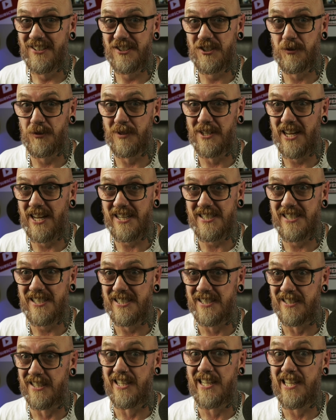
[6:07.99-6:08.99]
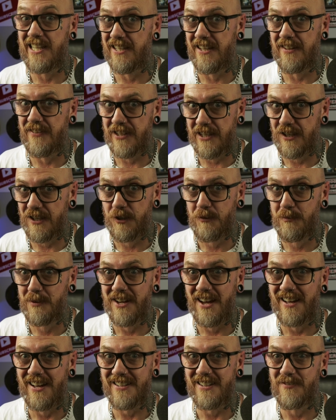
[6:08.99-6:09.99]
So unless he's leading the
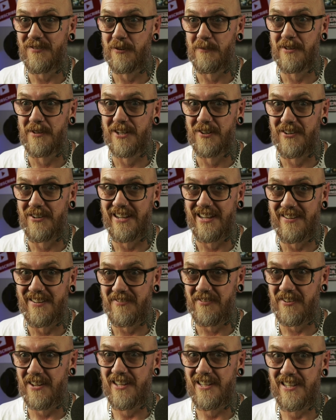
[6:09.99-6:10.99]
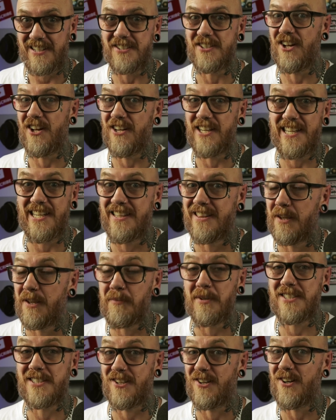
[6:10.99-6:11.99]
Illuminati from the grave, he's not leading
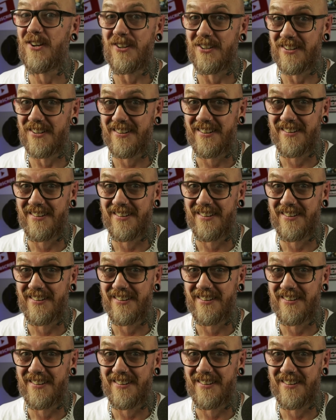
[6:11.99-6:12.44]
them at all.